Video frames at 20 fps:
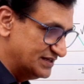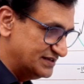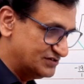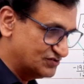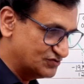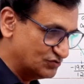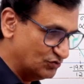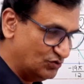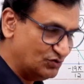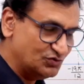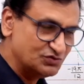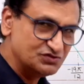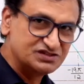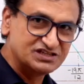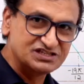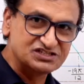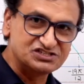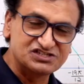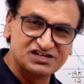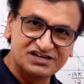So
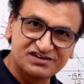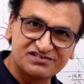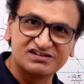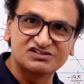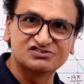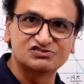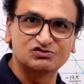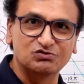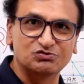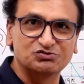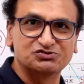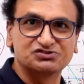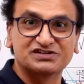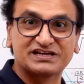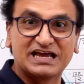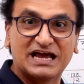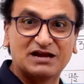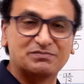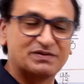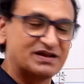the general solution
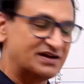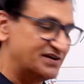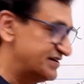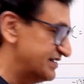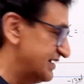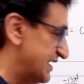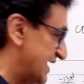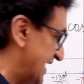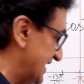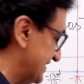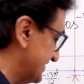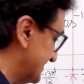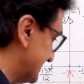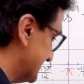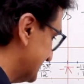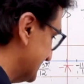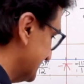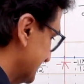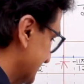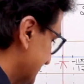can be written
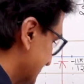as,